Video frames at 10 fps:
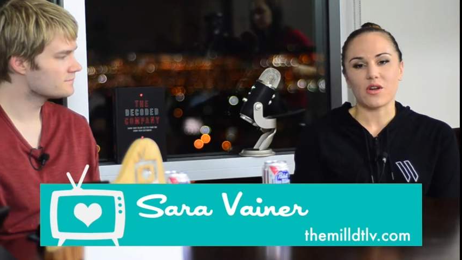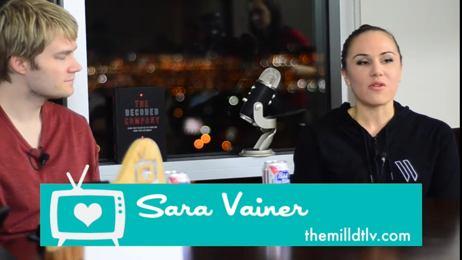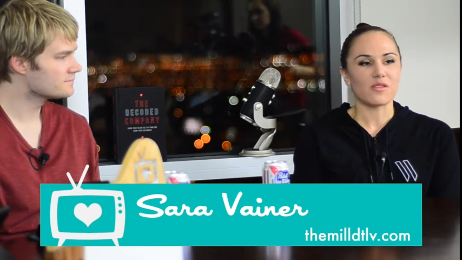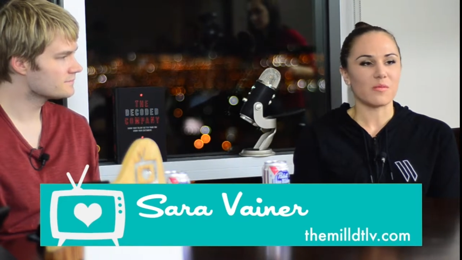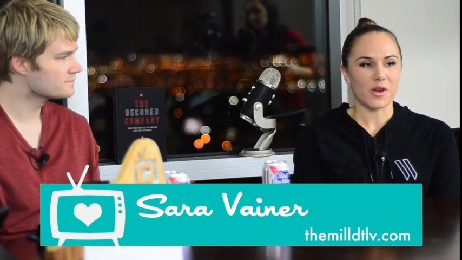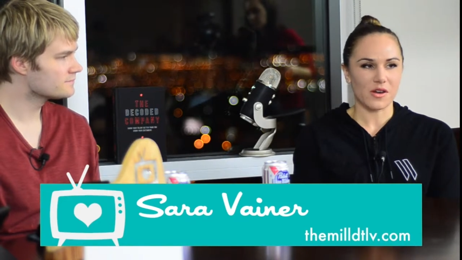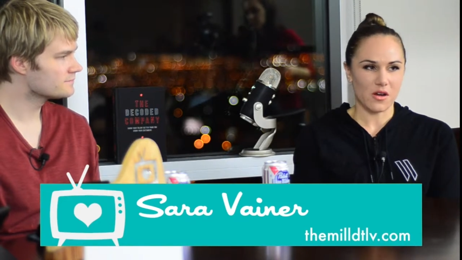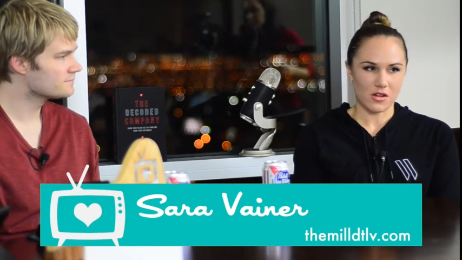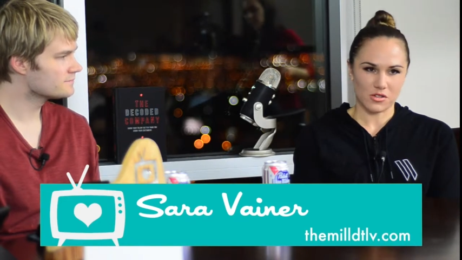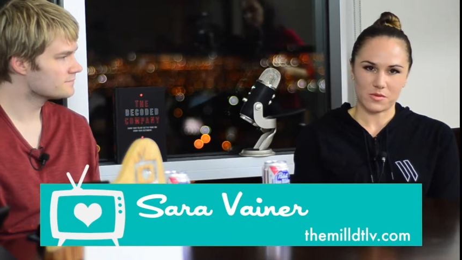Speaker 1: to lower the
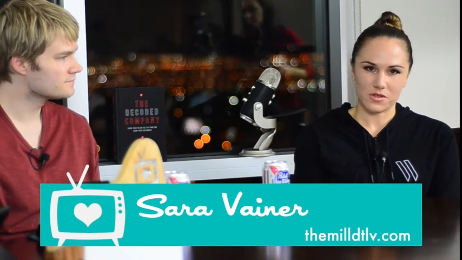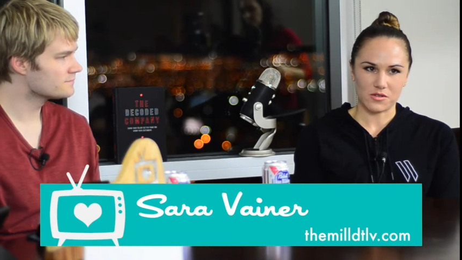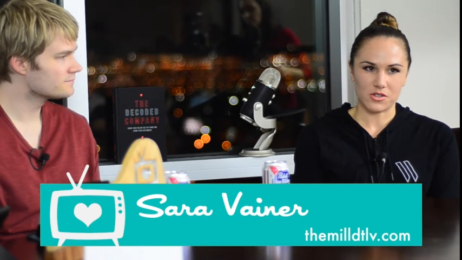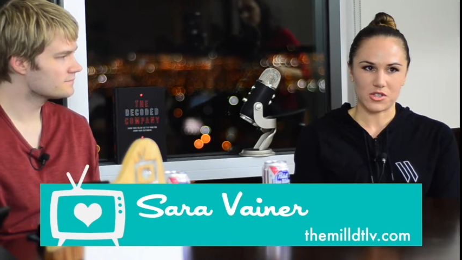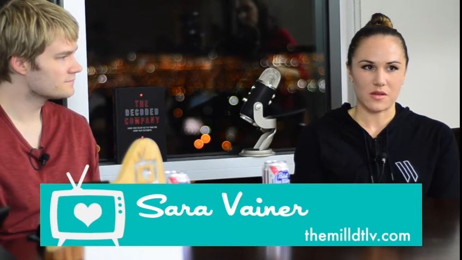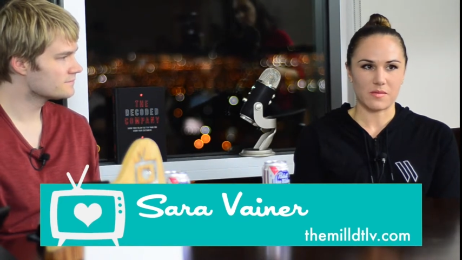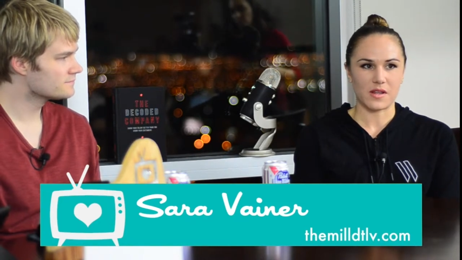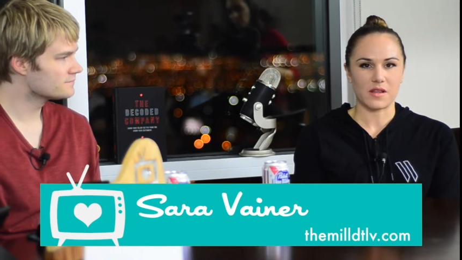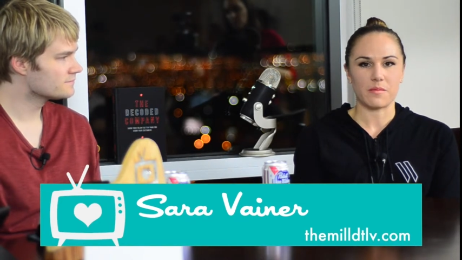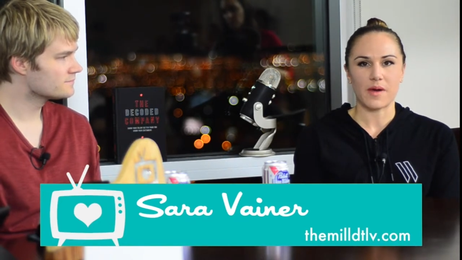barrier to
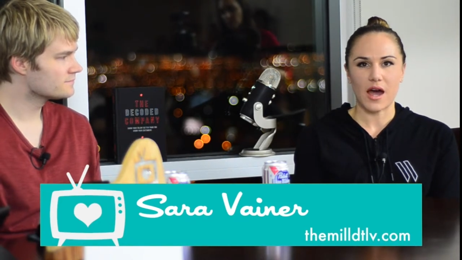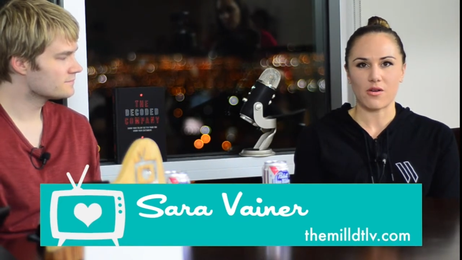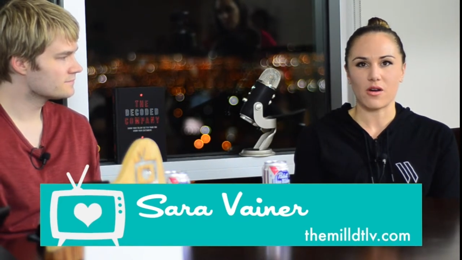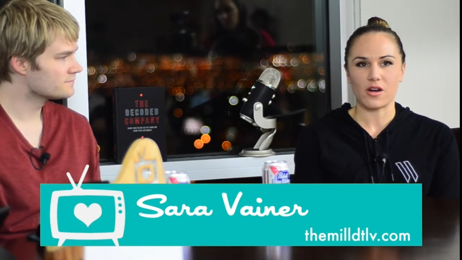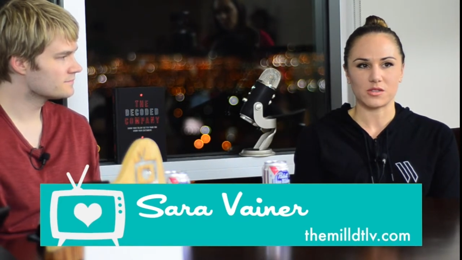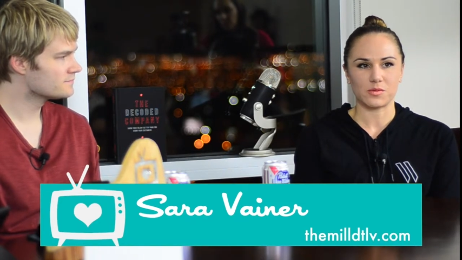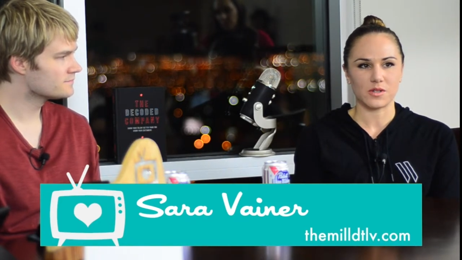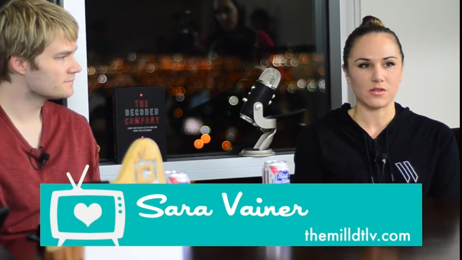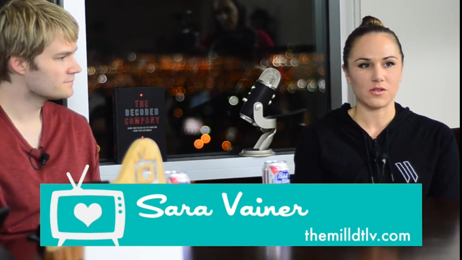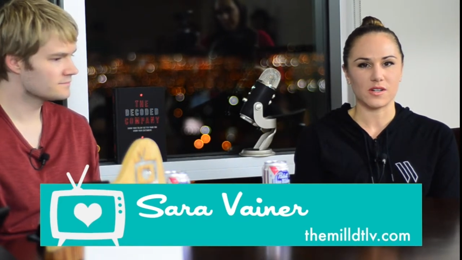entrepreneurship and empower
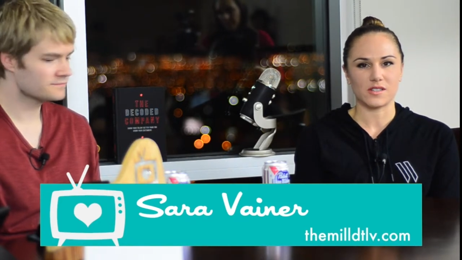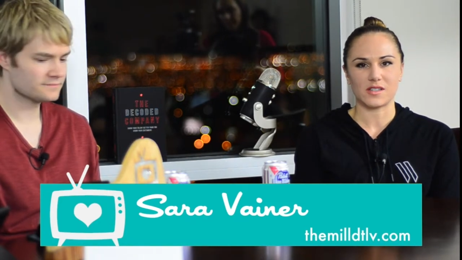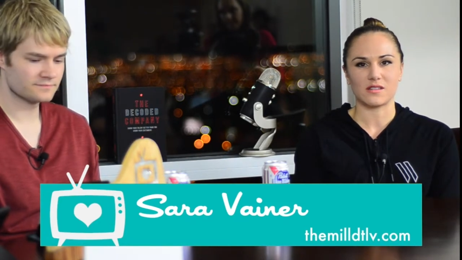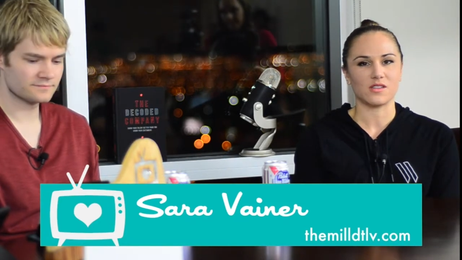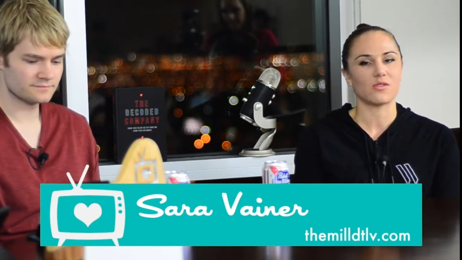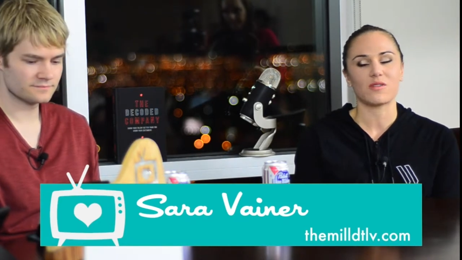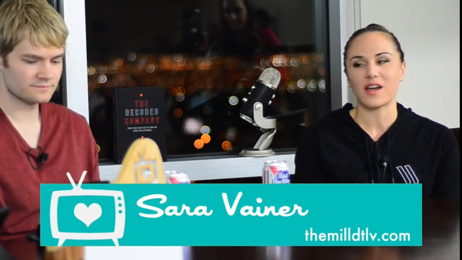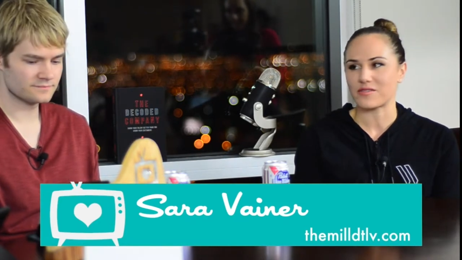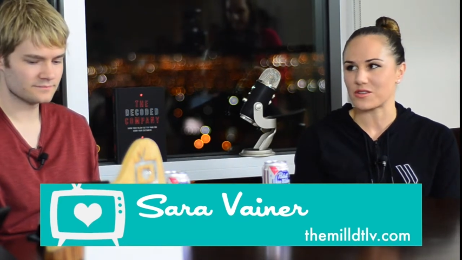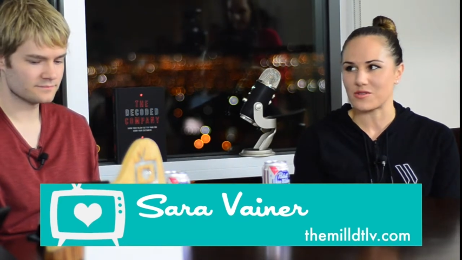entrepreneurs, and you
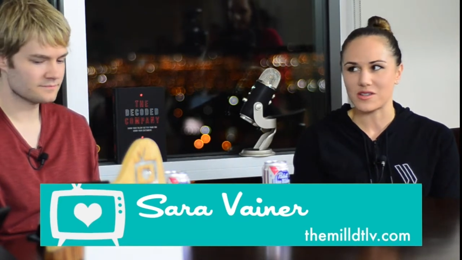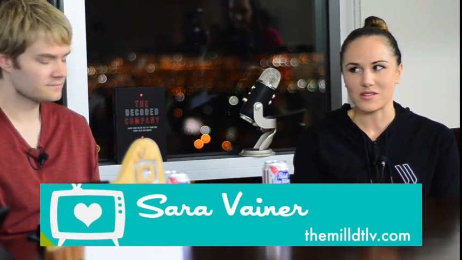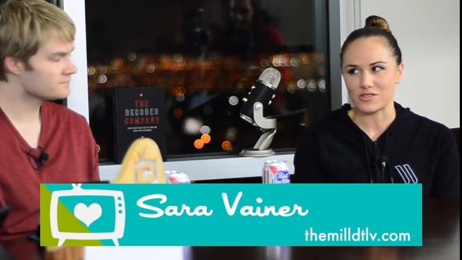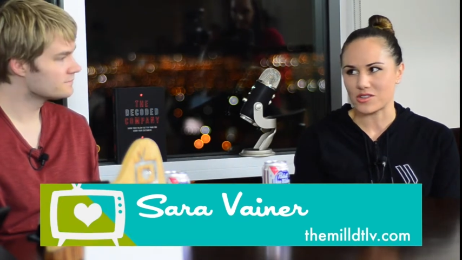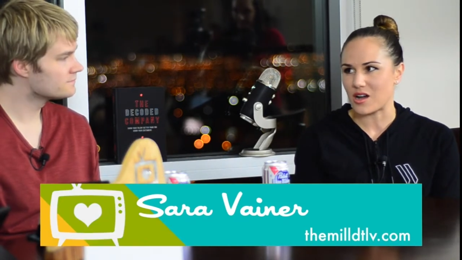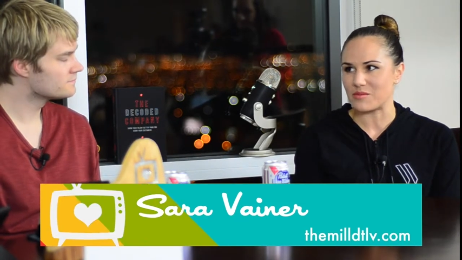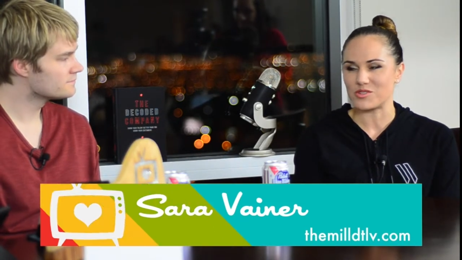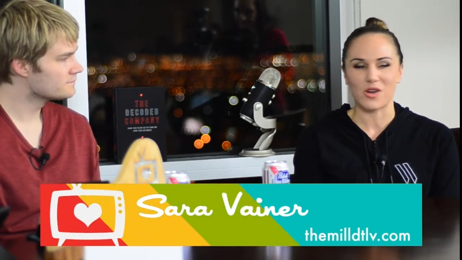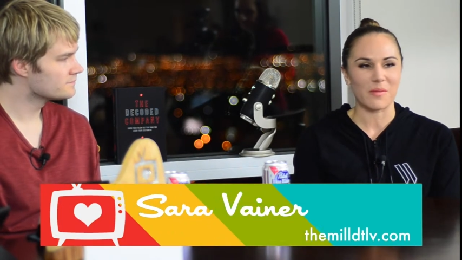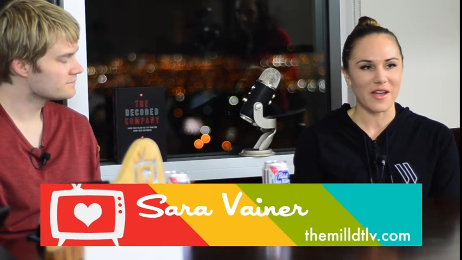don't have to quit your
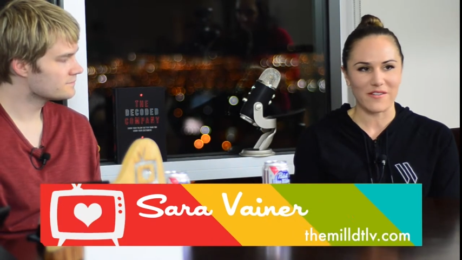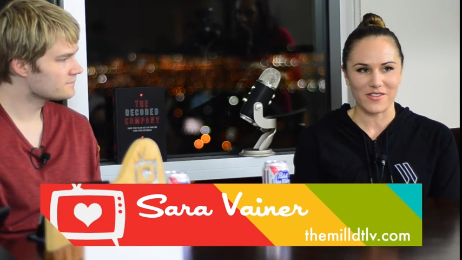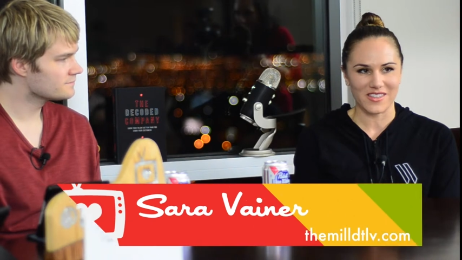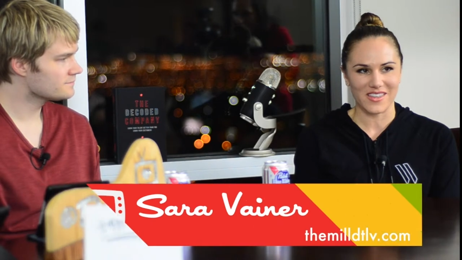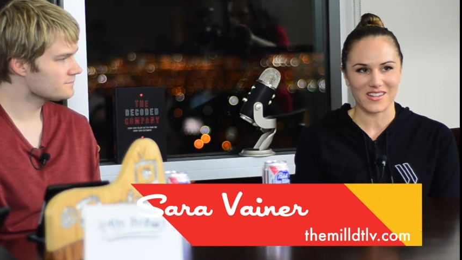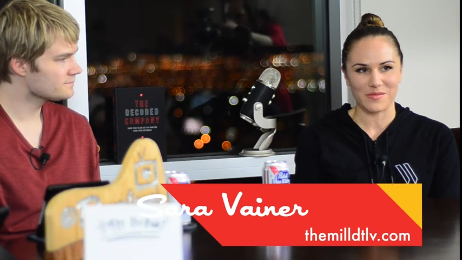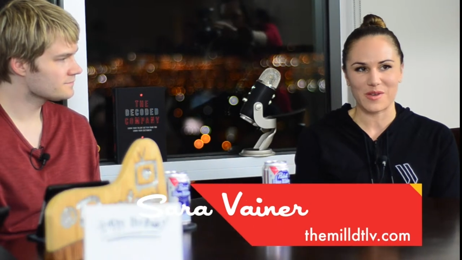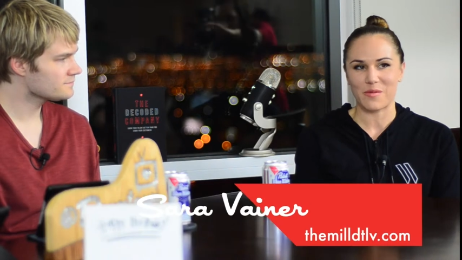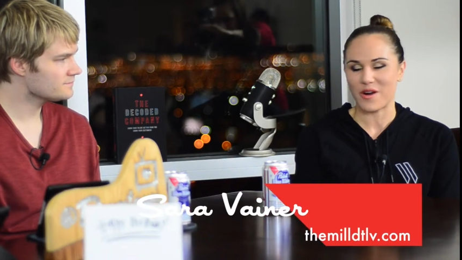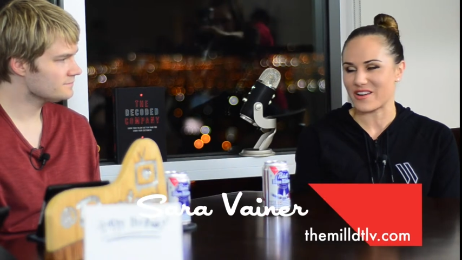job and drop everything
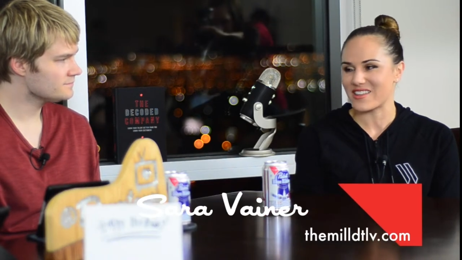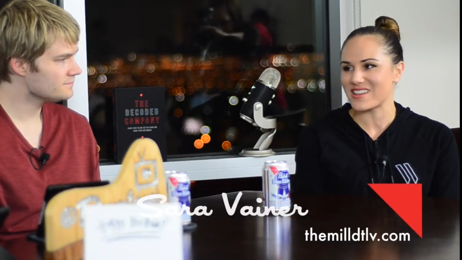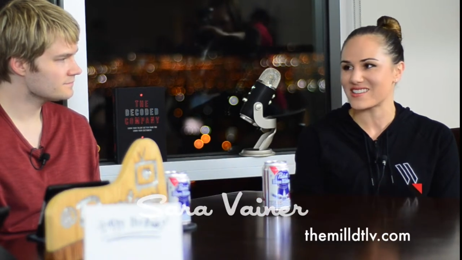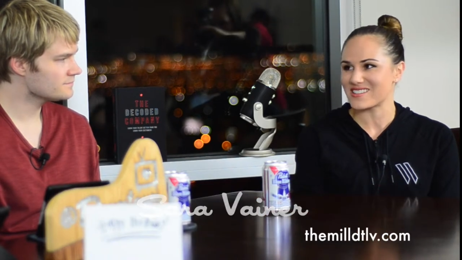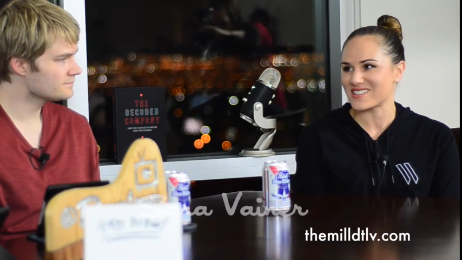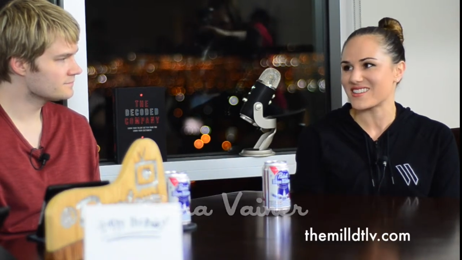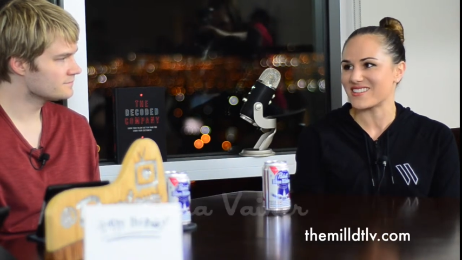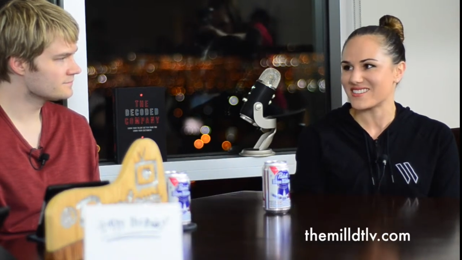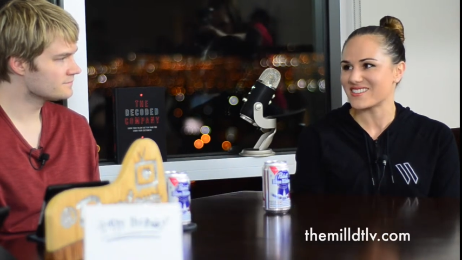to be a part of this.